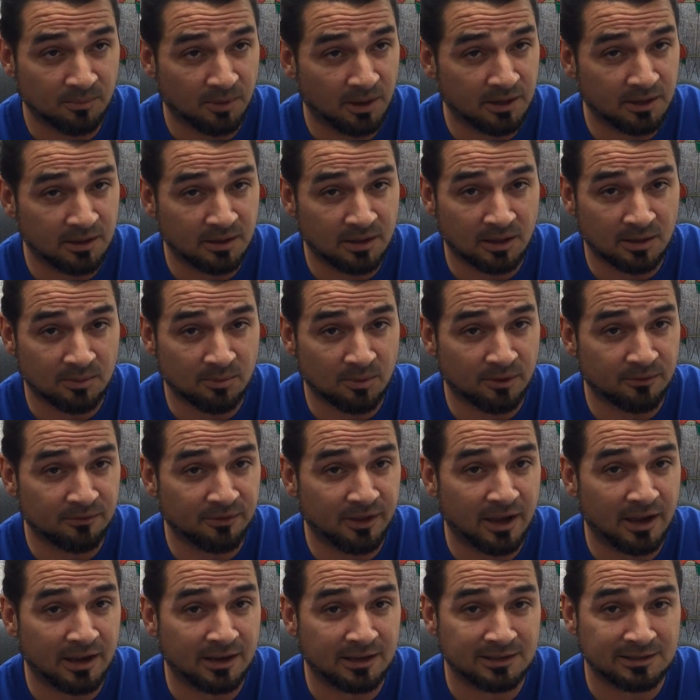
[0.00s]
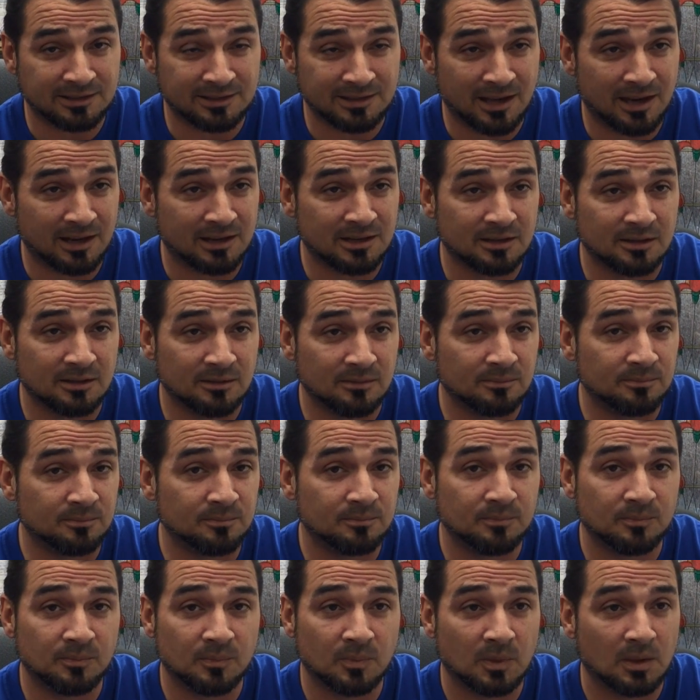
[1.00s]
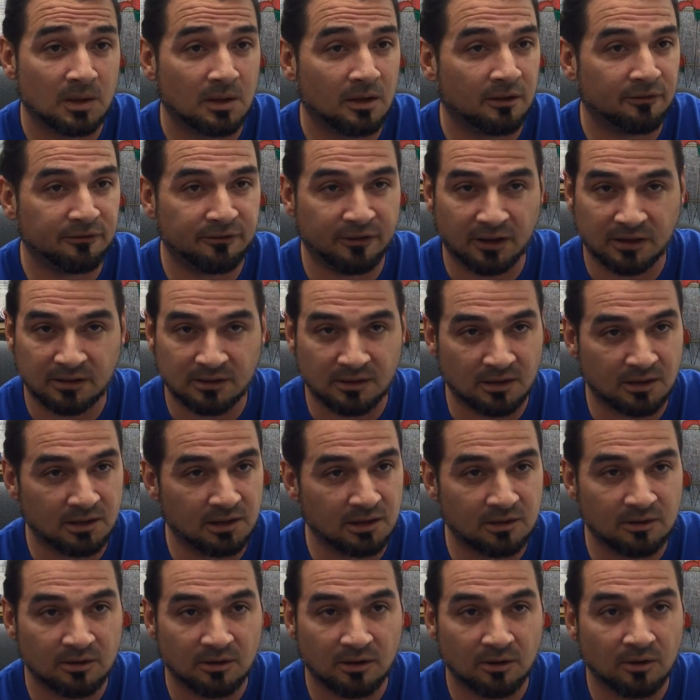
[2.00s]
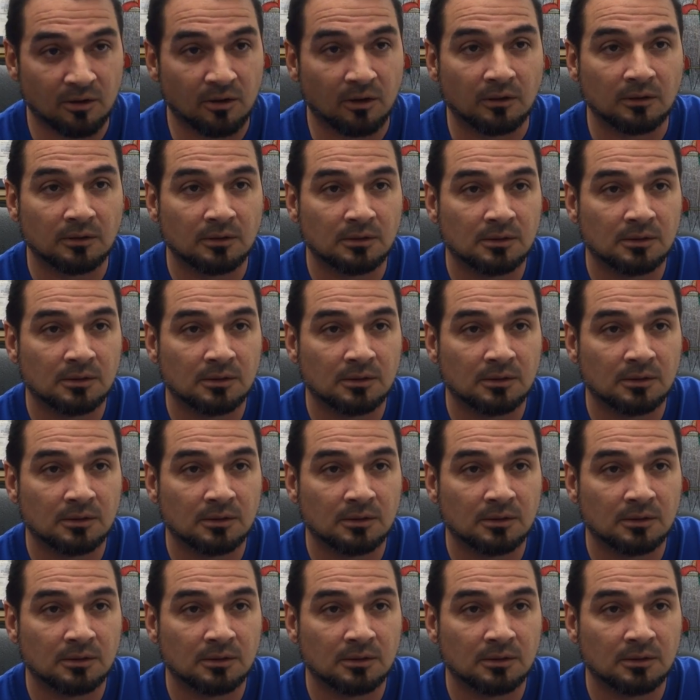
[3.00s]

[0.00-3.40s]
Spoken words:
Anything above that is not going to affect the heater at all.